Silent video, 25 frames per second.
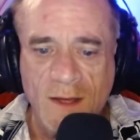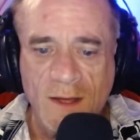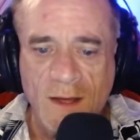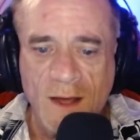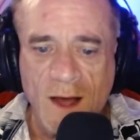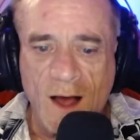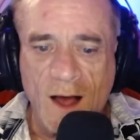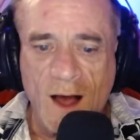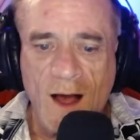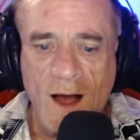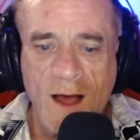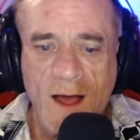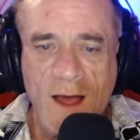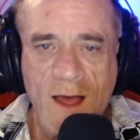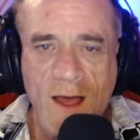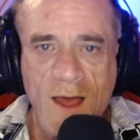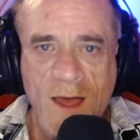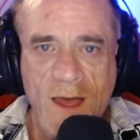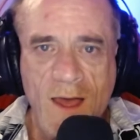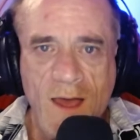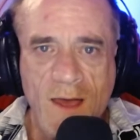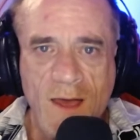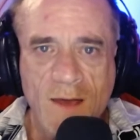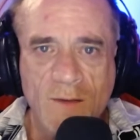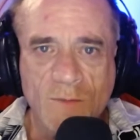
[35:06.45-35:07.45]
I
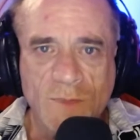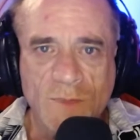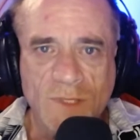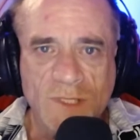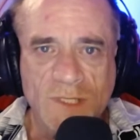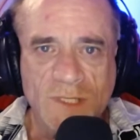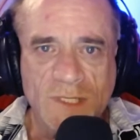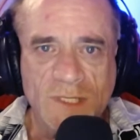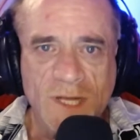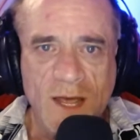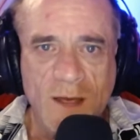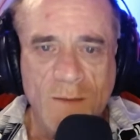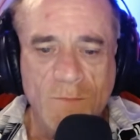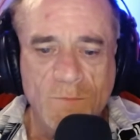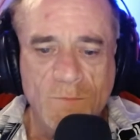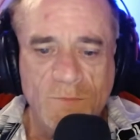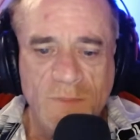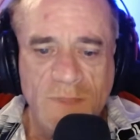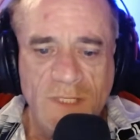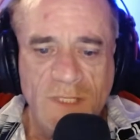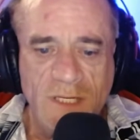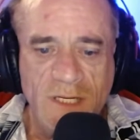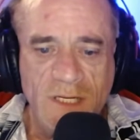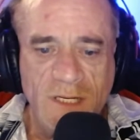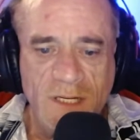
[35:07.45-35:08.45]
am as
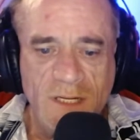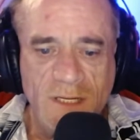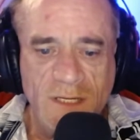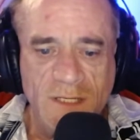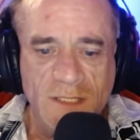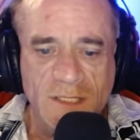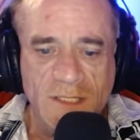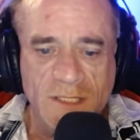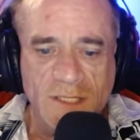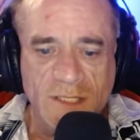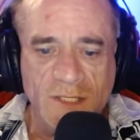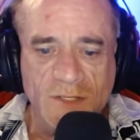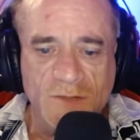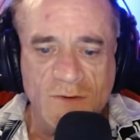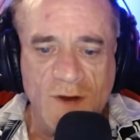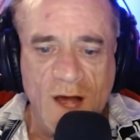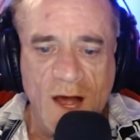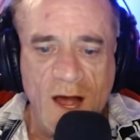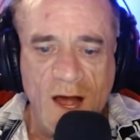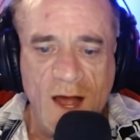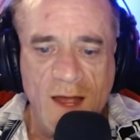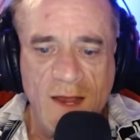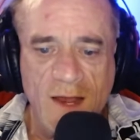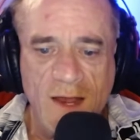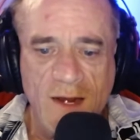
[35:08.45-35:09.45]
empty as a
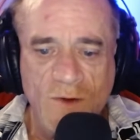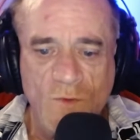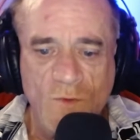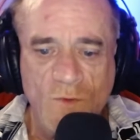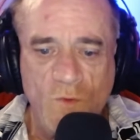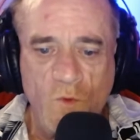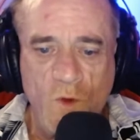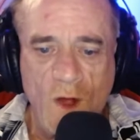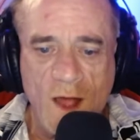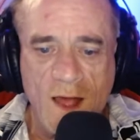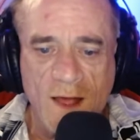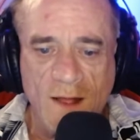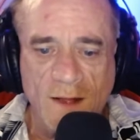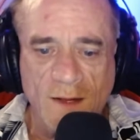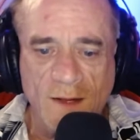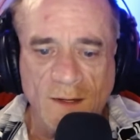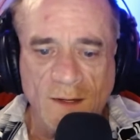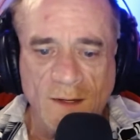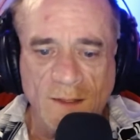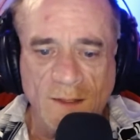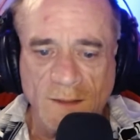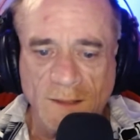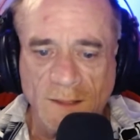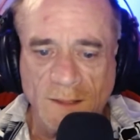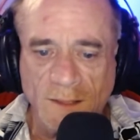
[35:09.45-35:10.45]
dried
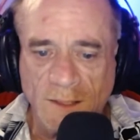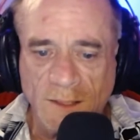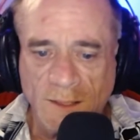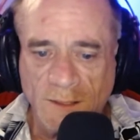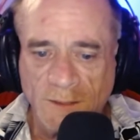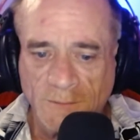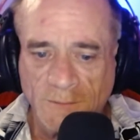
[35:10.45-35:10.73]
well."